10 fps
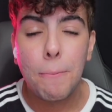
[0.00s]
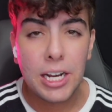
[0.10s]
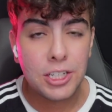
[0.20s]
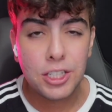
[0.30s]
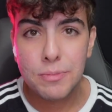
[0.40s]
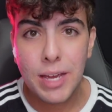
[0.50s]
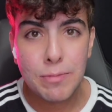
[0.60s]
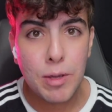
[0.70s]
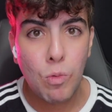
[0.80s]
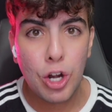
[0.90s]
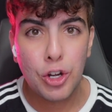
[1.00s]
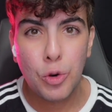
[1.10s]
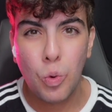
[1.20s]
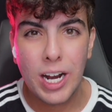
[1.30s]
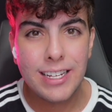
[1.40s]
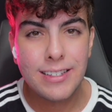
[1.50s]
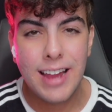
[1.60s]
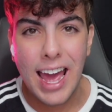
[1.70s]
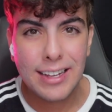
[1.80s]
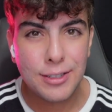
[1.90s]
But it just makes me wonder, what is
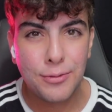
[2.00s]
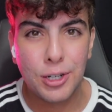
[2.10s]
next for